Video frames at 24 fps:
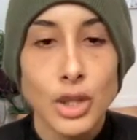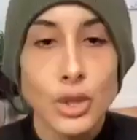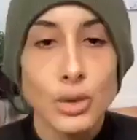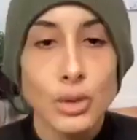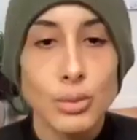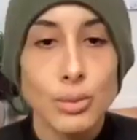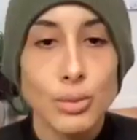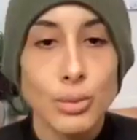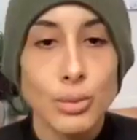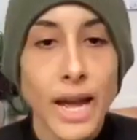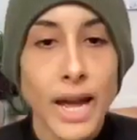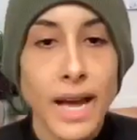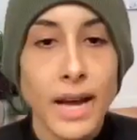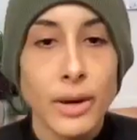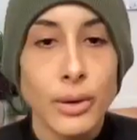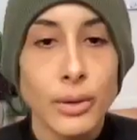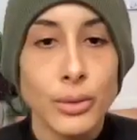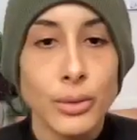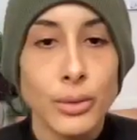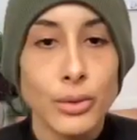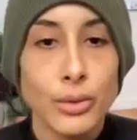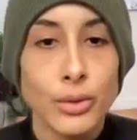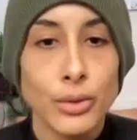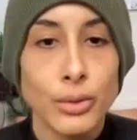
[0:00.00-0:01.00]
You'll
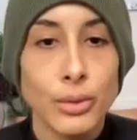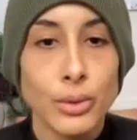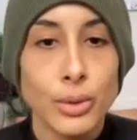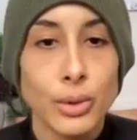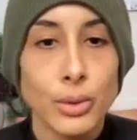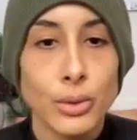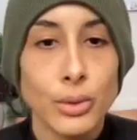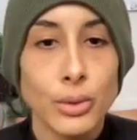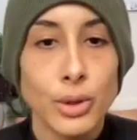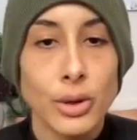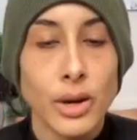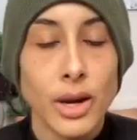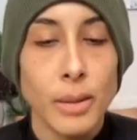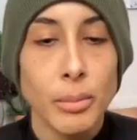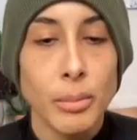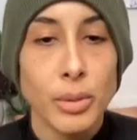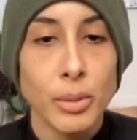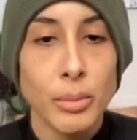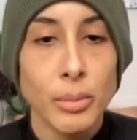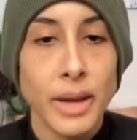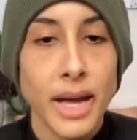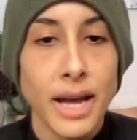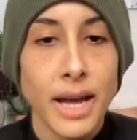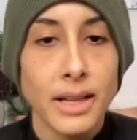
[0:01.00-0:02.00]
round through your
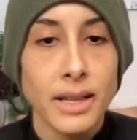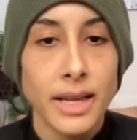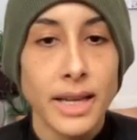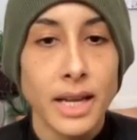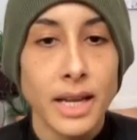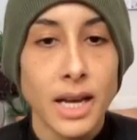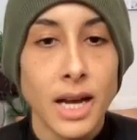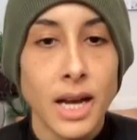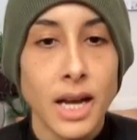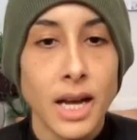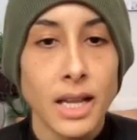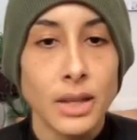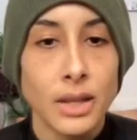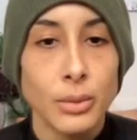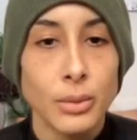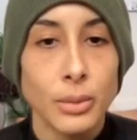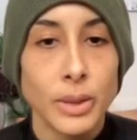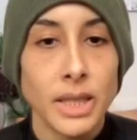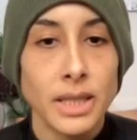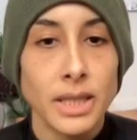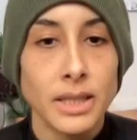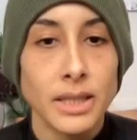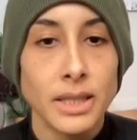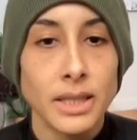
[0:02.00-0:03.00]
upper back like a
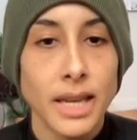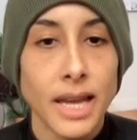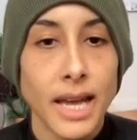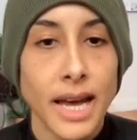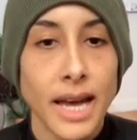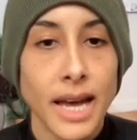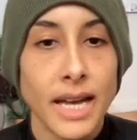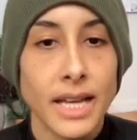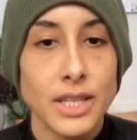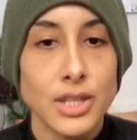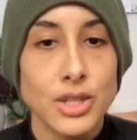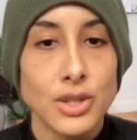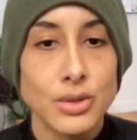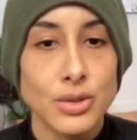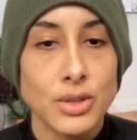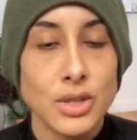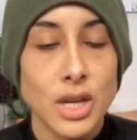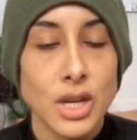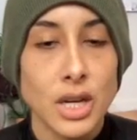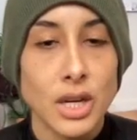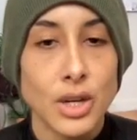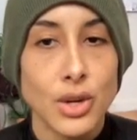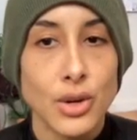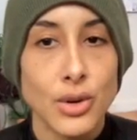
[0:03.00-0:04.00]
Halloween cat. You'll
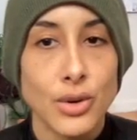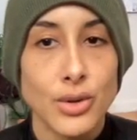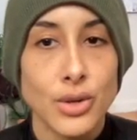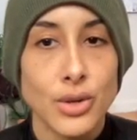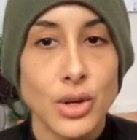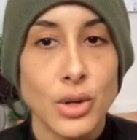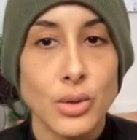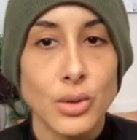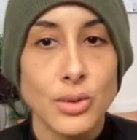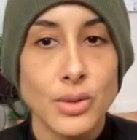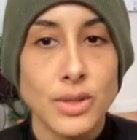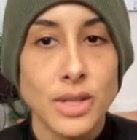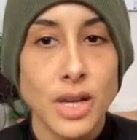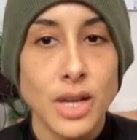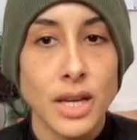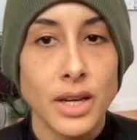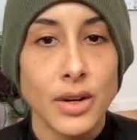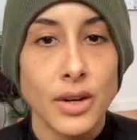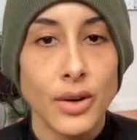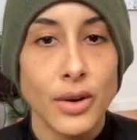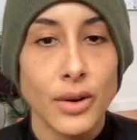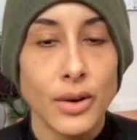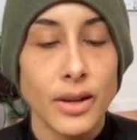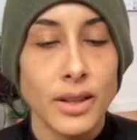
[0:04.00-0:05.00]
tuck your toes
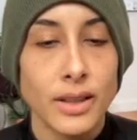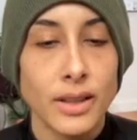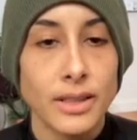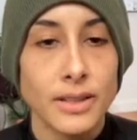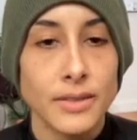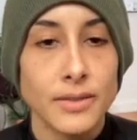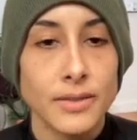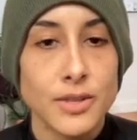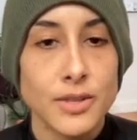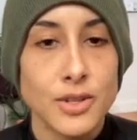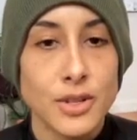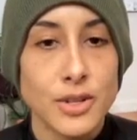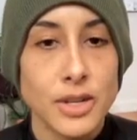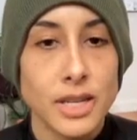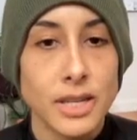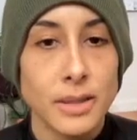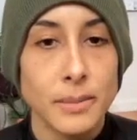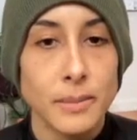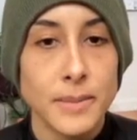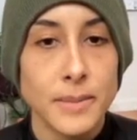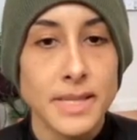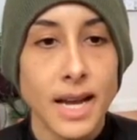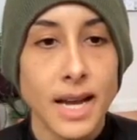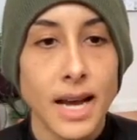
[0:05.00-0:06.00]
under and lift your
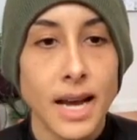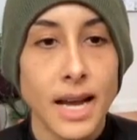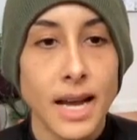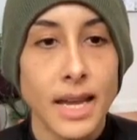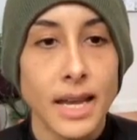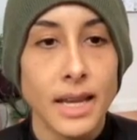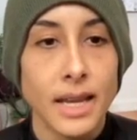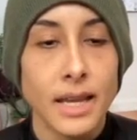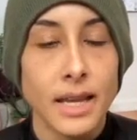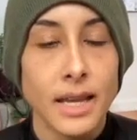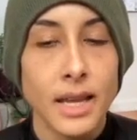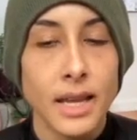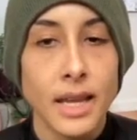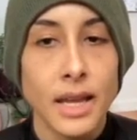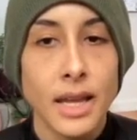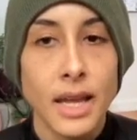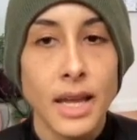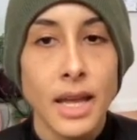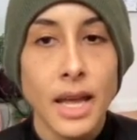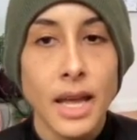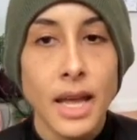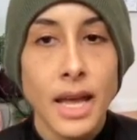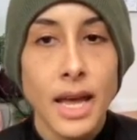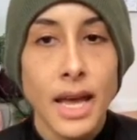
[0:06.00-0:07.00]
hips high.
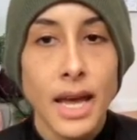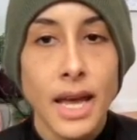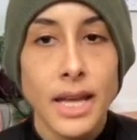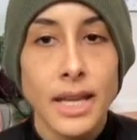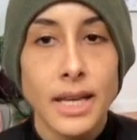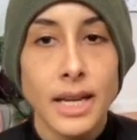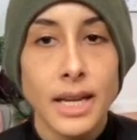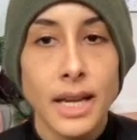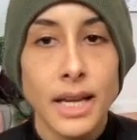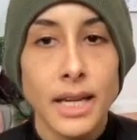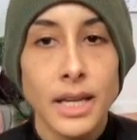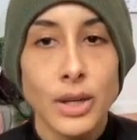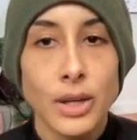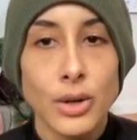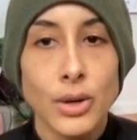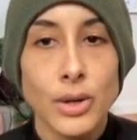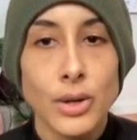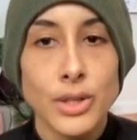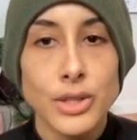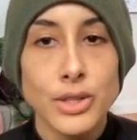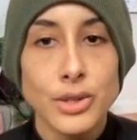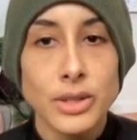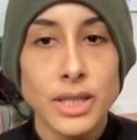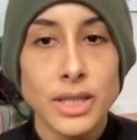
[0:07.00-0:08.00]
And I
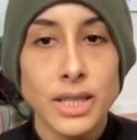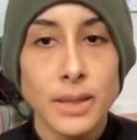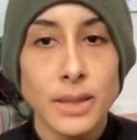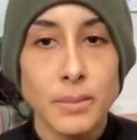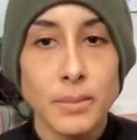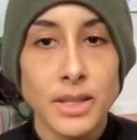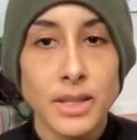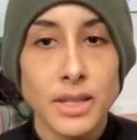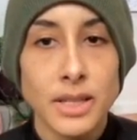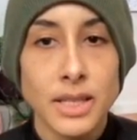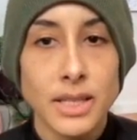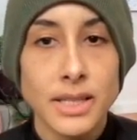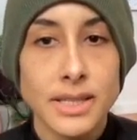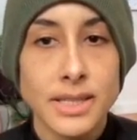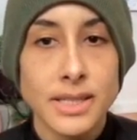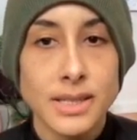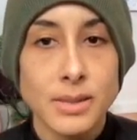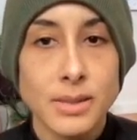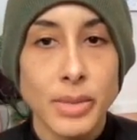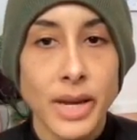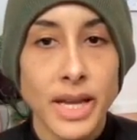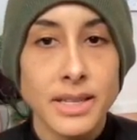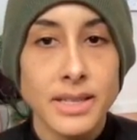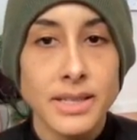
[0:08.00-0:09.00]
encourage you to keep the knees
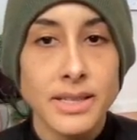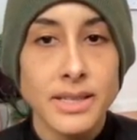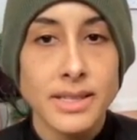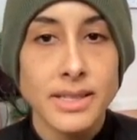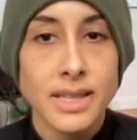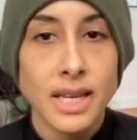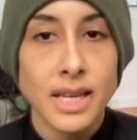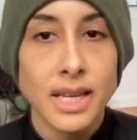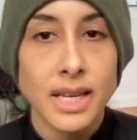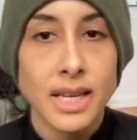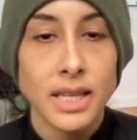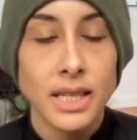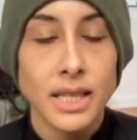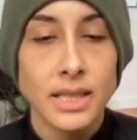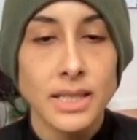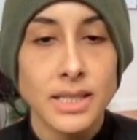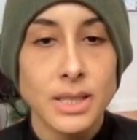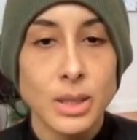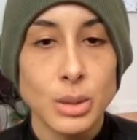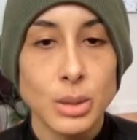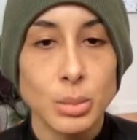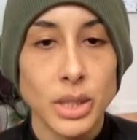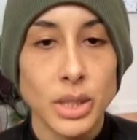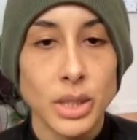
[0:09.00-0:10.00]
as bent as they
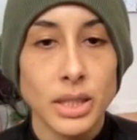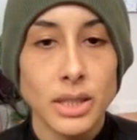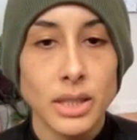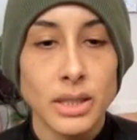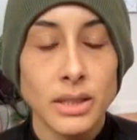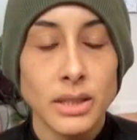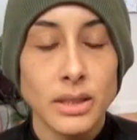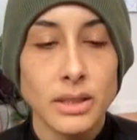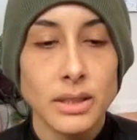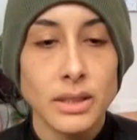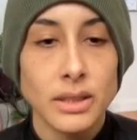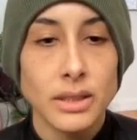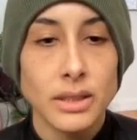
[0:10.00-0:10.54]
need to be.